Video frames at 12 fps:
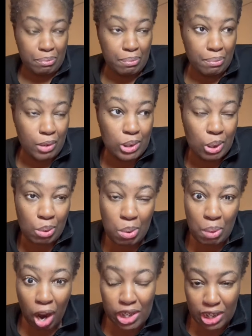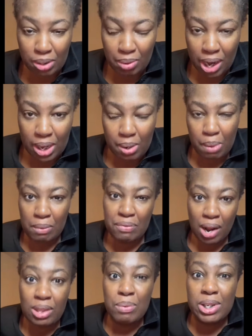So we're walking, right? We
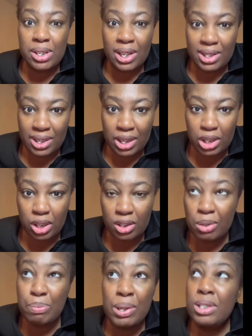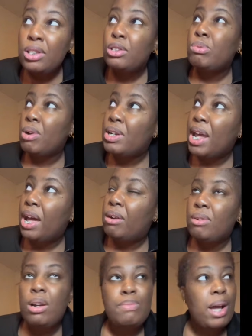finally reached the destination. The place looks run down.
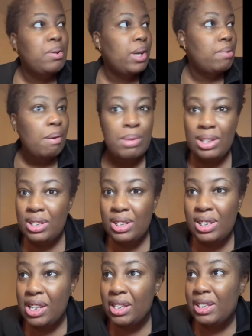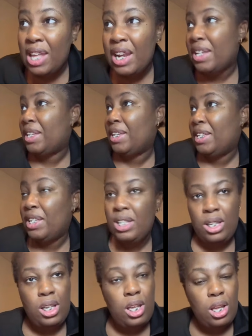And I'm like, okay, maybe this is the aesthetic.
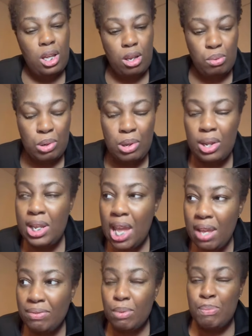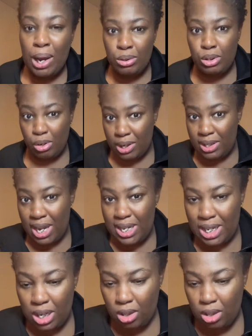He gave the bouncer his ID.